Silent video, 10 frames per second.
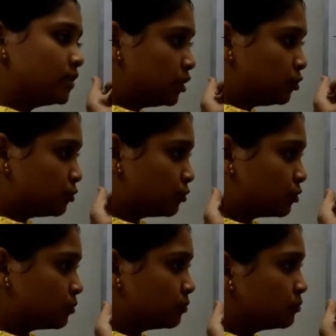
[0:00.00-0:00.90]

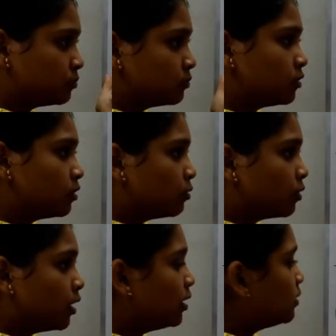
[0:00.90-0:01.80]
tissues.
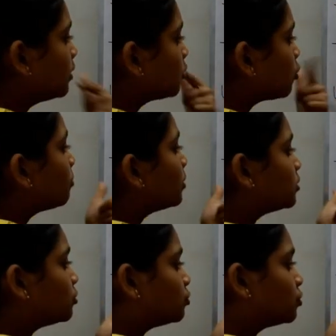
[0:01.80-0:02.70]
Okay. In the
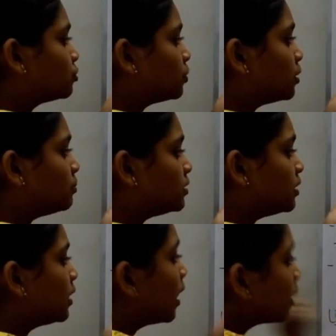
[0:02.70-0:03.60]
complex tissues we will be
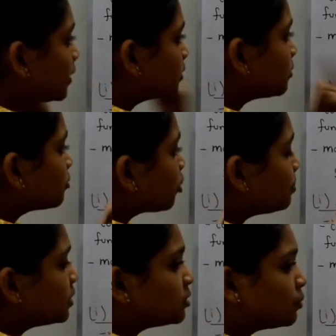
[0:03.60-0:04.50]
seeing again
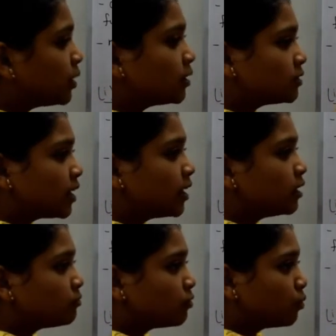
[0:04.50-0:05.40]
subtopics where
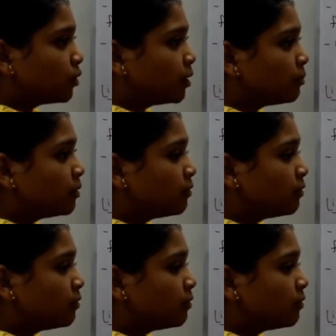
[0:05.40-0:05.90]
xylem, phloem.